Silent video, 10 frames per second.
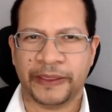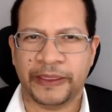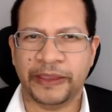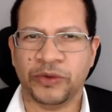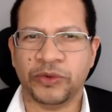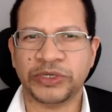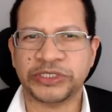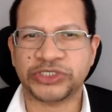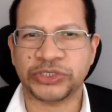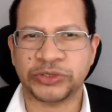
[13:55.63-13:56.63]
in
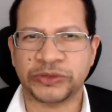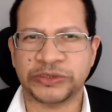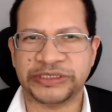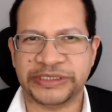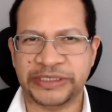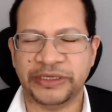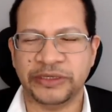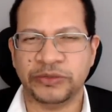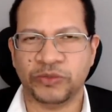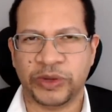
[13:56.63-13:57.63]
order to
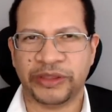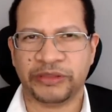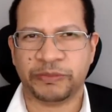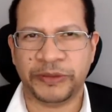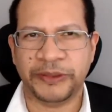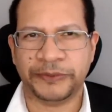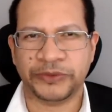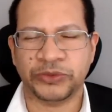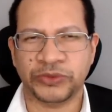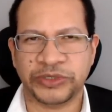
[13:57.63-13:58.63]
deal with
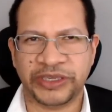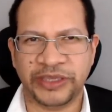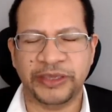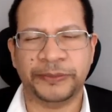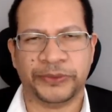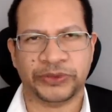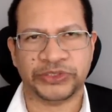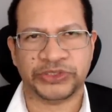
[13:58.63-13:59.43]
people who keep on